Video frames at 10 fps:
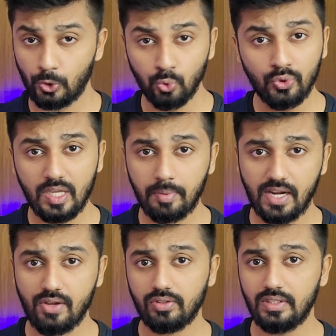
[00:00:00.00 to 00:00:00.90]
do keep an
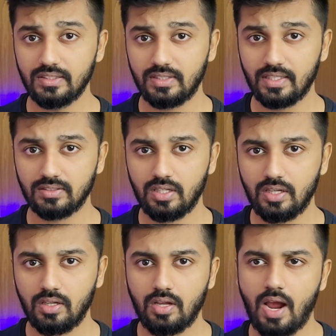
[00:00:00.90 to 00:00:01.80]
eye on these things,
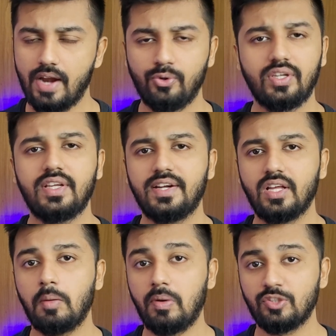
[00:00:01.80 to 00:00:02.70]
and you can get
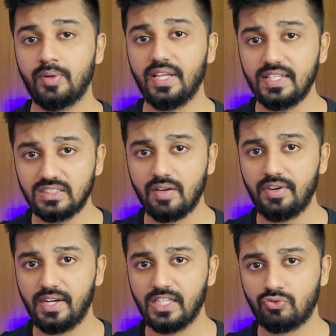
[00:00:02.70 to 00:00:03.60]
a replacement in
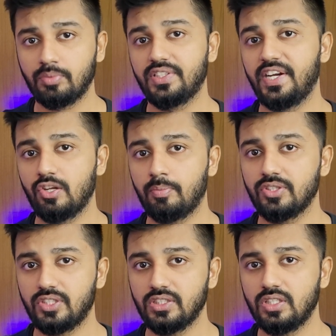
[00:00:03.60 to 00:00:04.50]
7 days from the date of
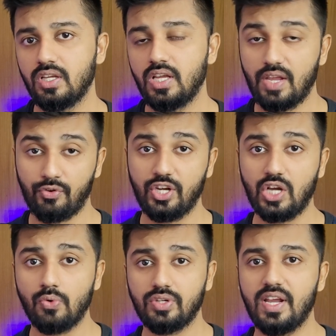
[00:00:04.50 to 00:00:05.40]
purchase if you
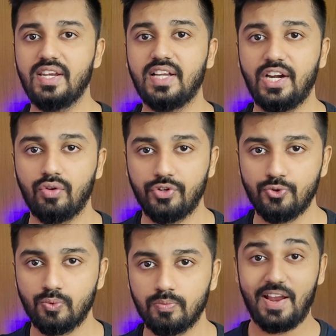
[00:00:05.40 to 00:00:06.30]
encounter any kind of
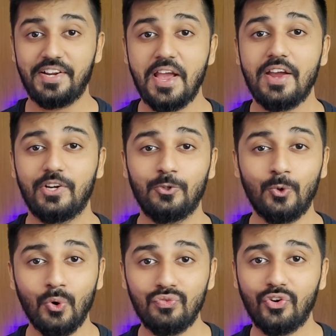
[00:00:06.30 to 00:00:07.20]
issue. And yeah,
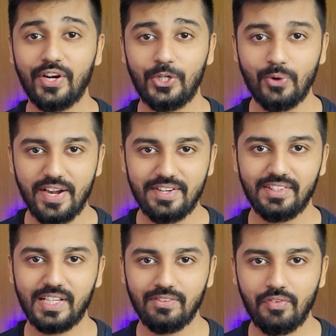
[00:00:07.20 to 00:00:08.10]
don't forget to enter
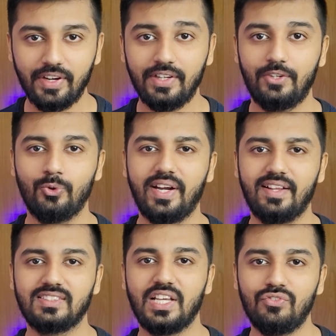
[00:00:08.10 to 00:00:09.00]
the giveaway to get
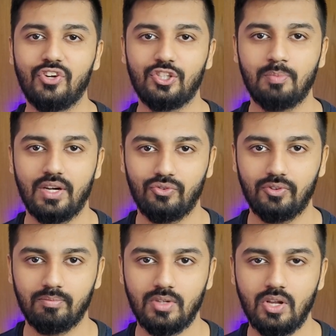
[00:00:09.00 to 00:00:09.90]
a skin for your smartphone.